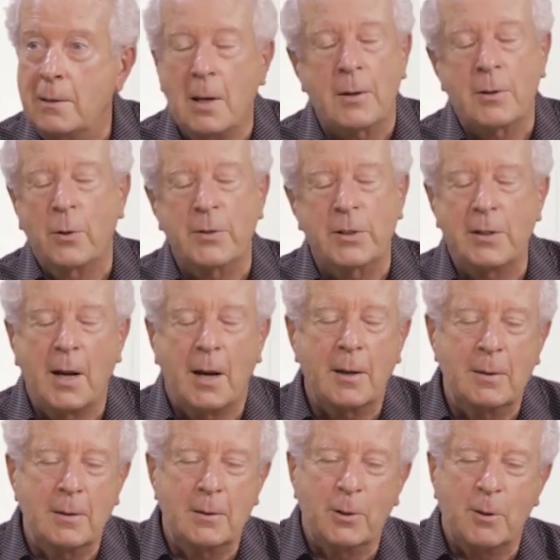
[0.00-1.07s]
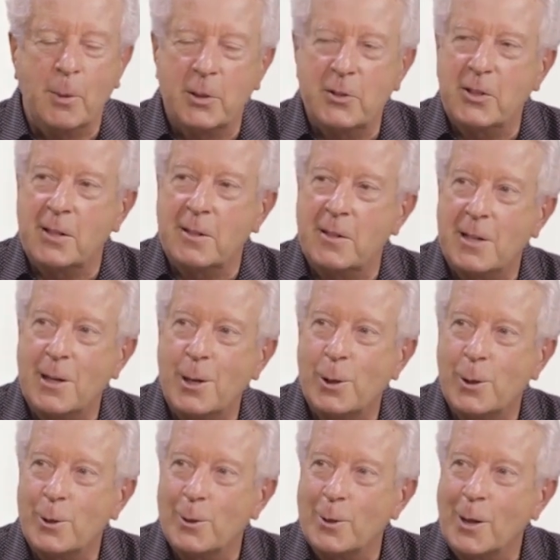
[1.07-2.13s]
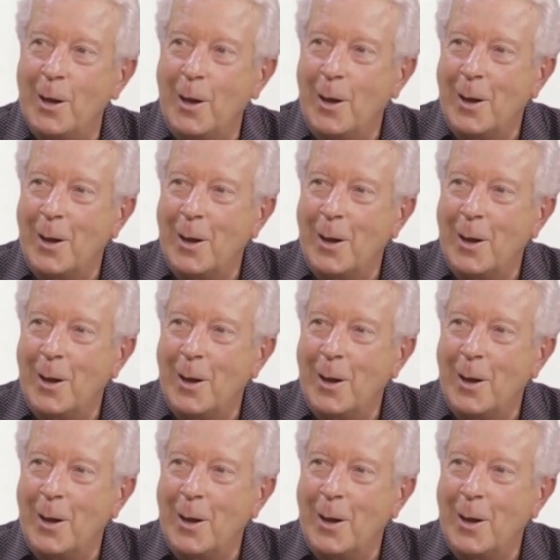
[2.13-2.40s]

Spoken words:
not overnight, it took about 60 years,